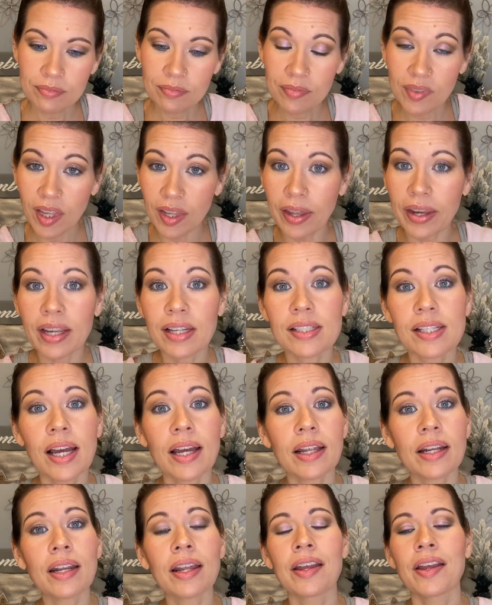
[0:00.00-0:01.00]
Like I
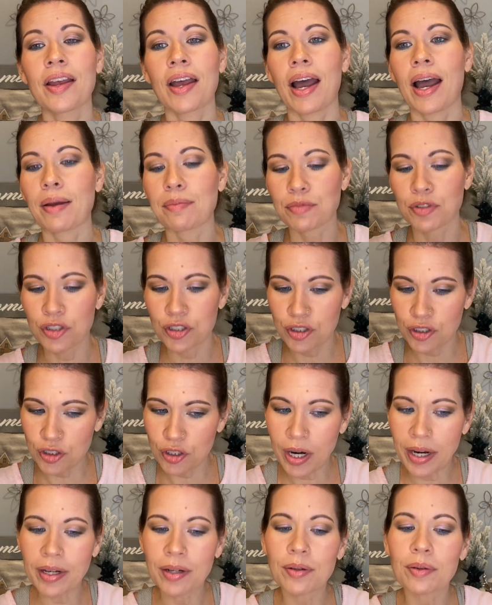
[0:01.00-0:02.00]
said, I'm
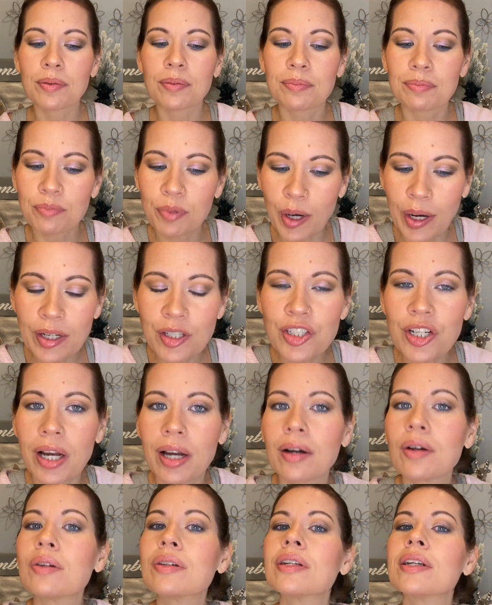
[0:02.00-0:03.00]
trying to branch
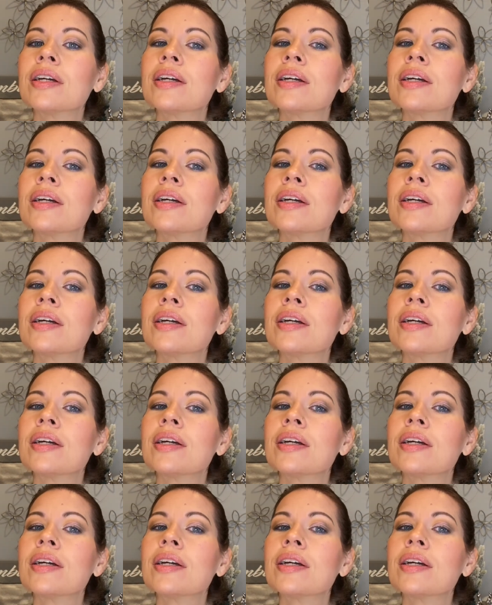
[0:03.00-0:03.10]
out